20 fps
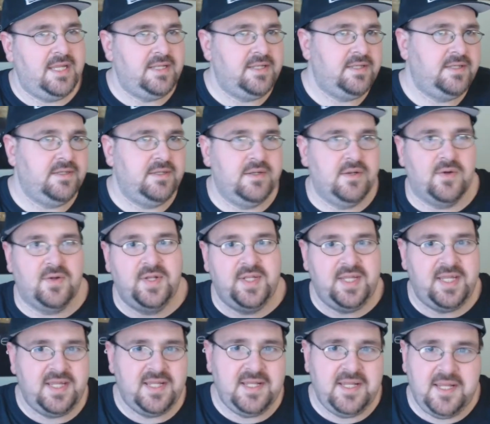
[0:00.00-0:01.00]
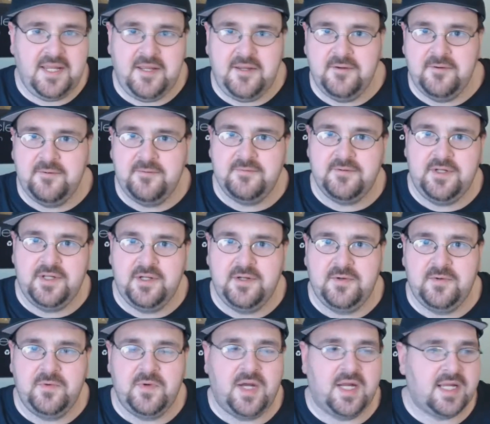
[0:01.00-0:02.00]
it, on the inhale, you
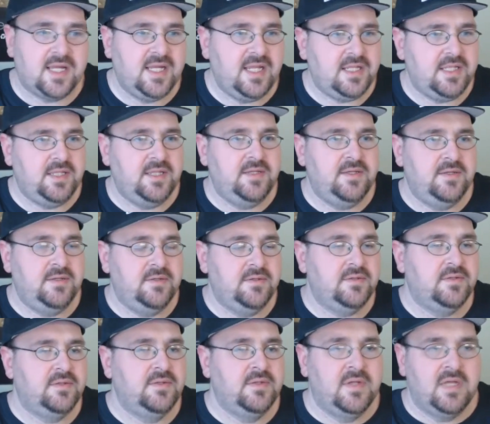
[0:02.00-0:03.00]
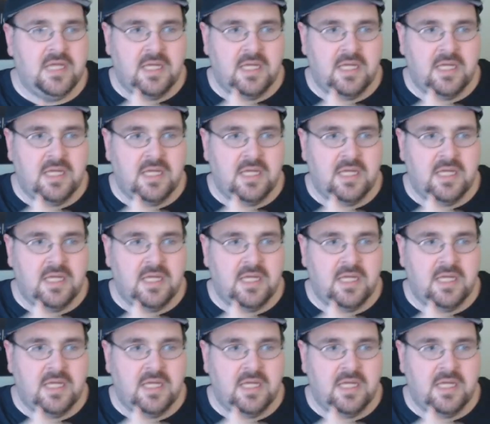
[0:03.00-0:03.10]
know, I get the